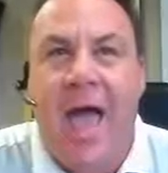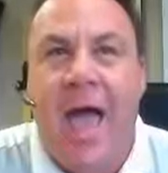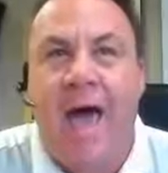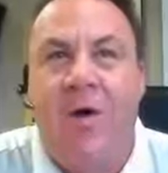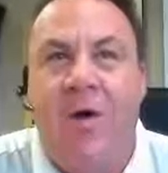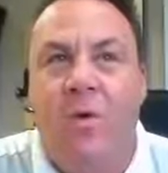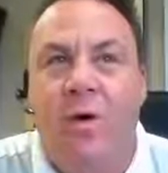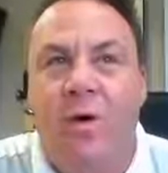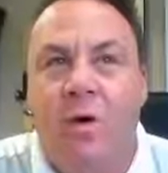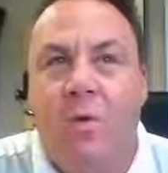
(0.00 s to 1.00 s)

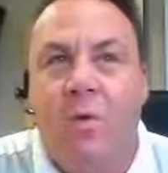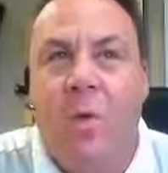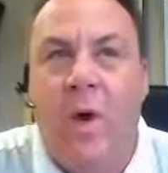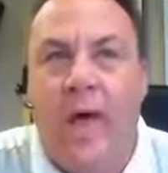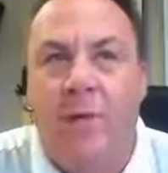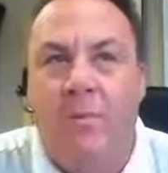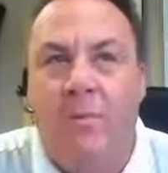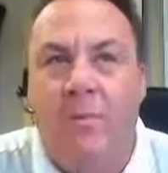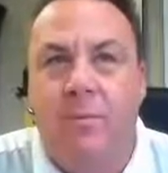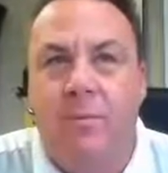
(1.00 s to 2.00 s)
how
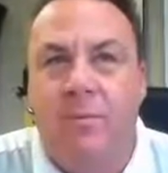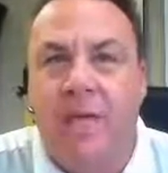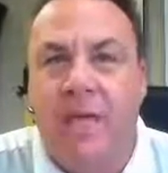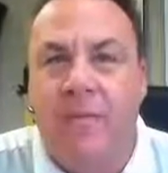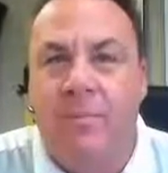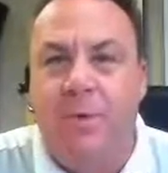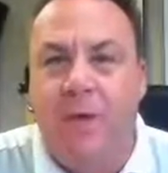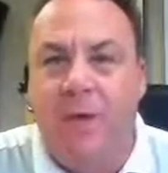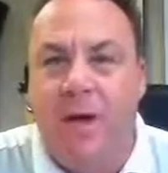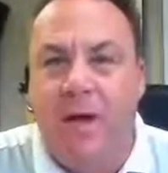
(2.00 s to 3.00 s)
when
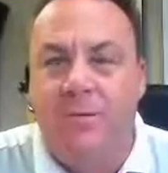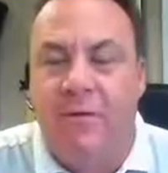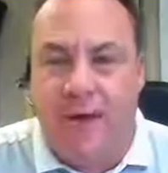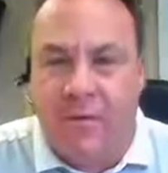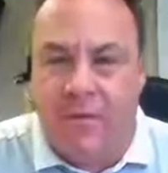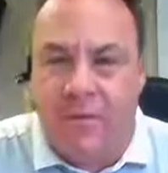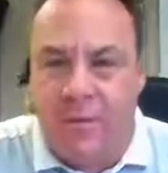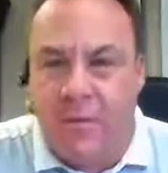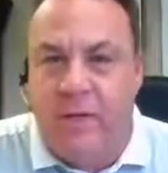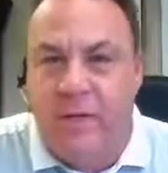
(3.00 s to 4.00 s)
people of
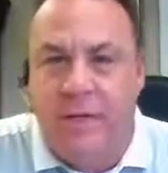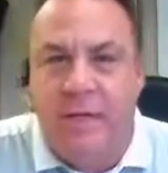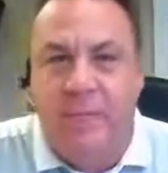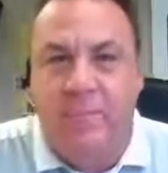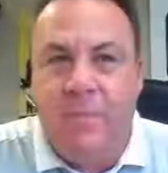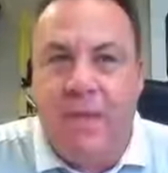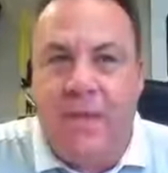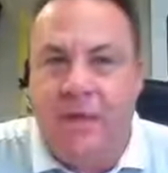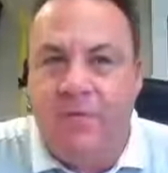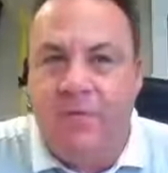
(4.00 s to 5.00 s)
influence
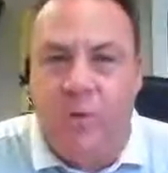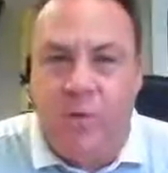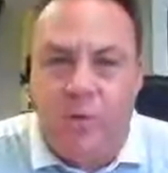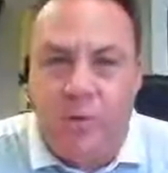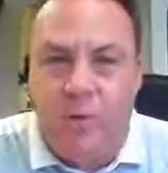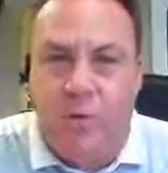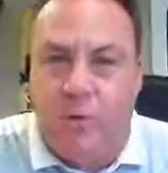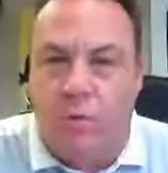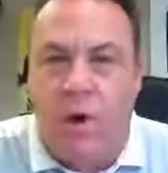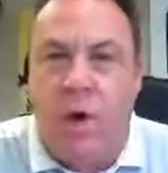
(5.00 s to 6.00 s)
you
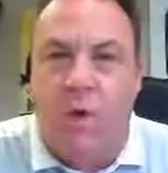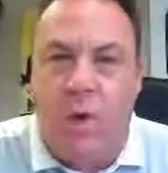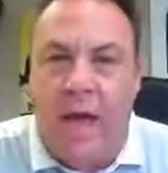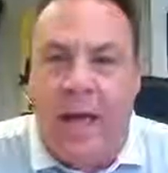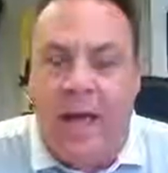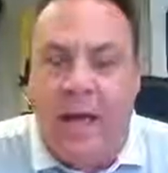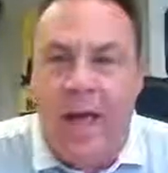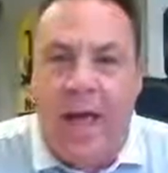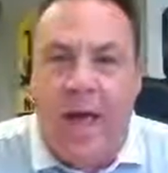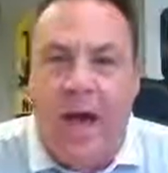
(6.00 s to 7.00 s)
the wrong
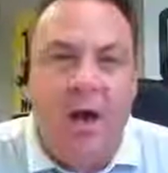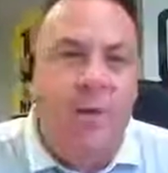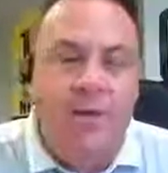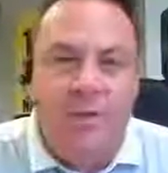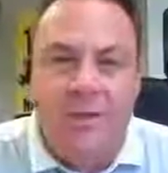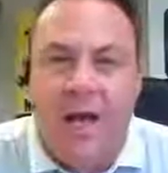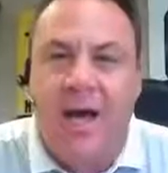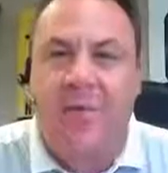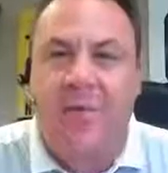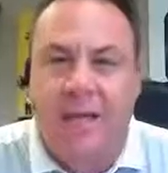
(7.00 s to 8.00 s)
way, how much
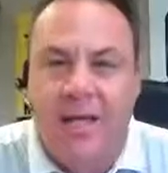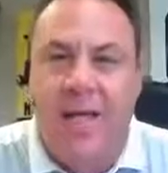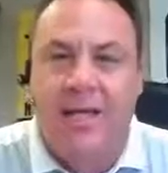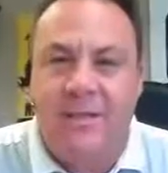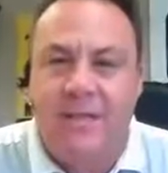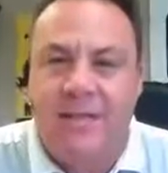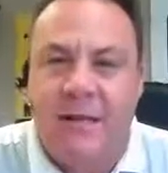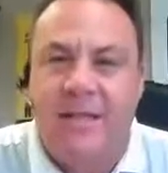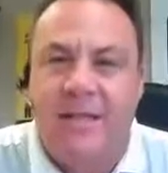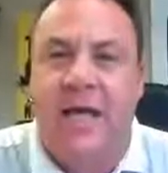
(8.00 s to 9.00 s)
time it takes to
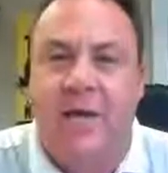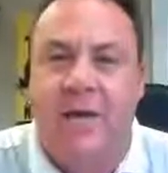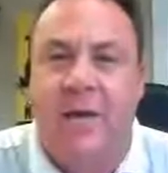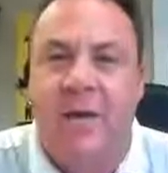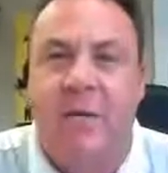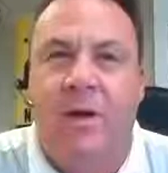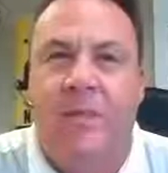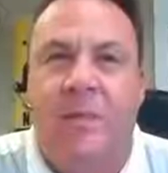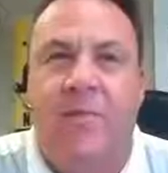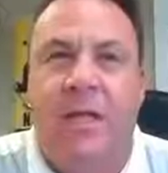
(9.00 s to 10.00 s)
fix that, right? And
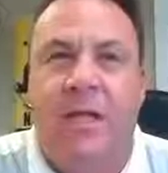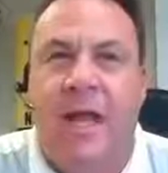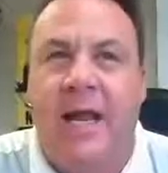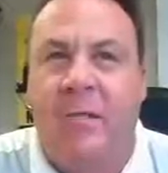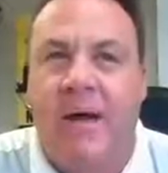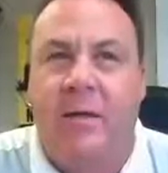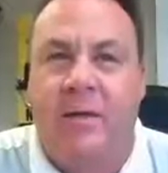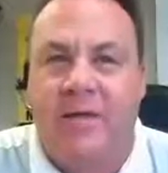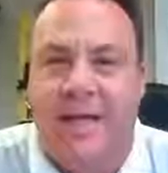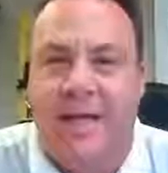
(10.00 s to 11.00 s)
what I'm really getting at, my
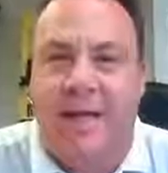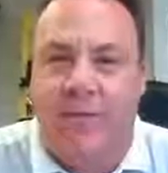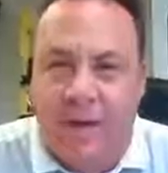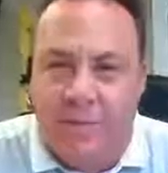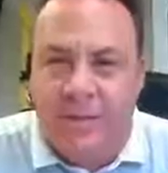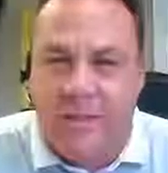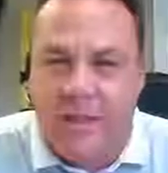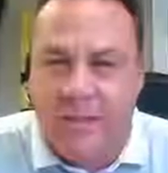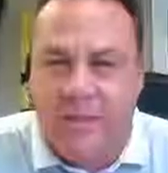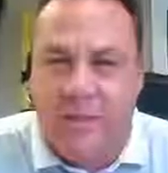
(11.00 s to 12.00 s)
real dad left when I was
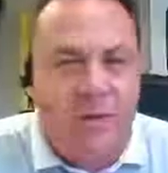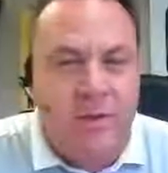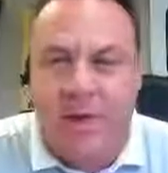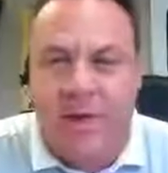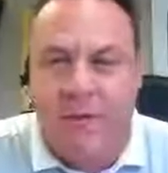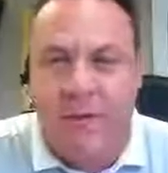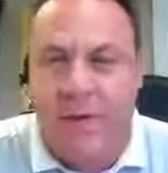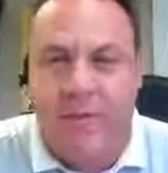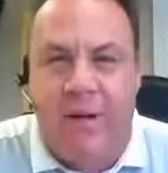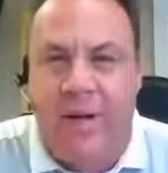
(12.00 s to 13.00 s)
6 months old. I never
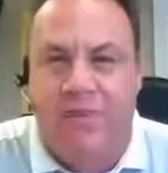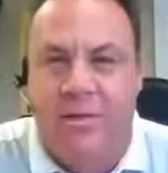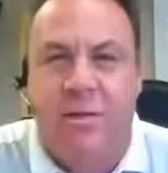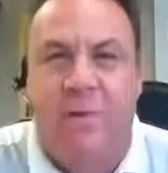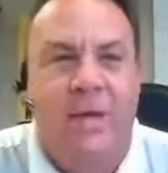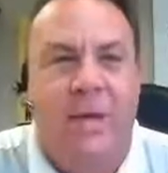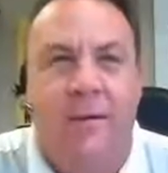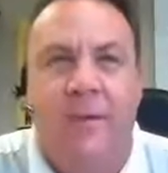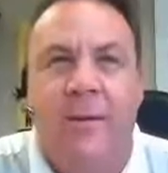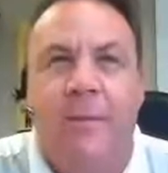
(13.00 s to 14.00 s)
met him. I never saw him
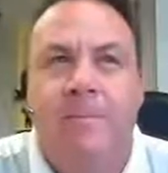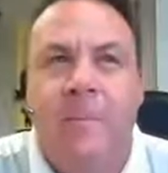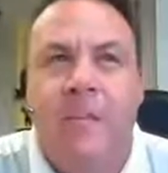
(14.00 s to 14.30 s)
again.